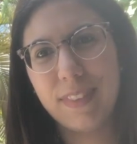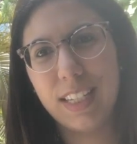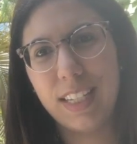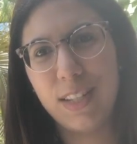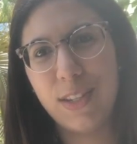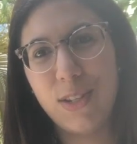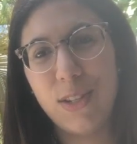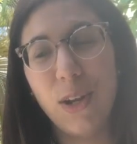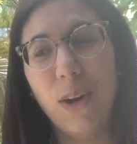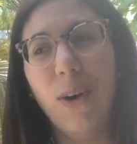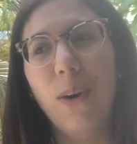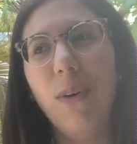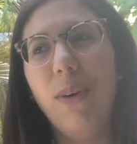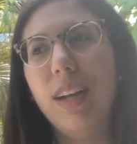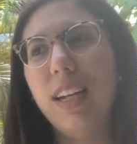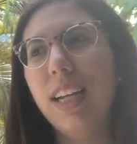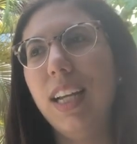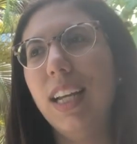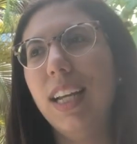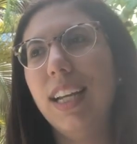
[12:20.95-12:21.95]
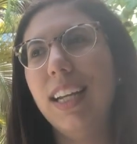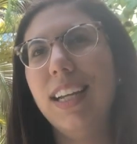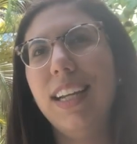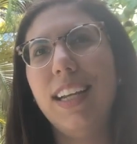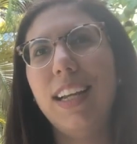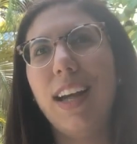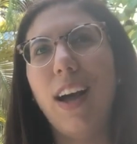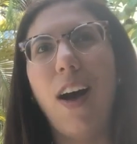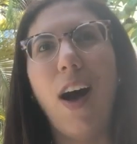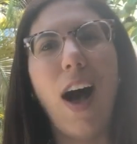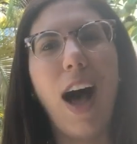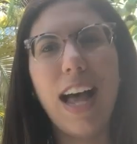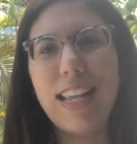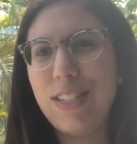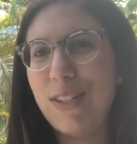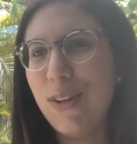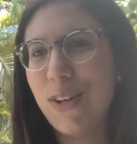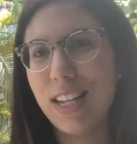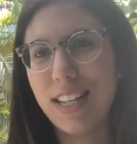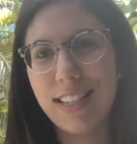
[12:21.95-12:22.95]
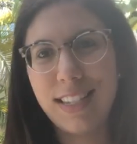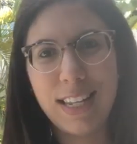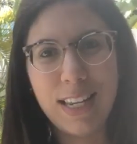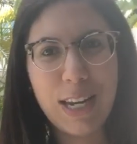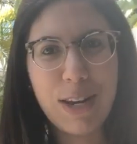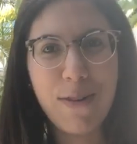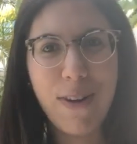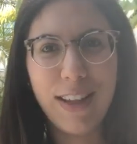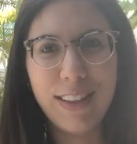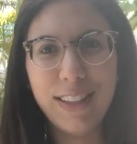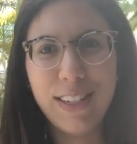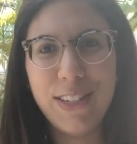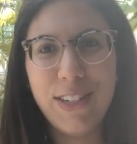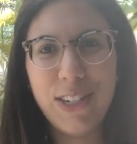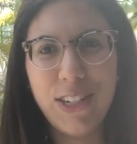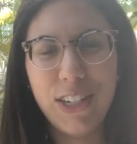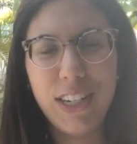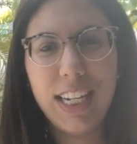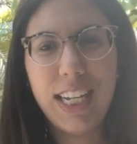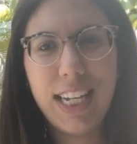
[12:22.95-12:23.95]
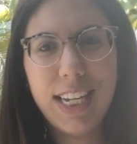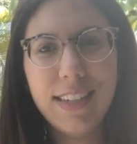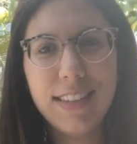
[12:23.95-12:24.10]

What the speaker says: And so as you continue on this journey,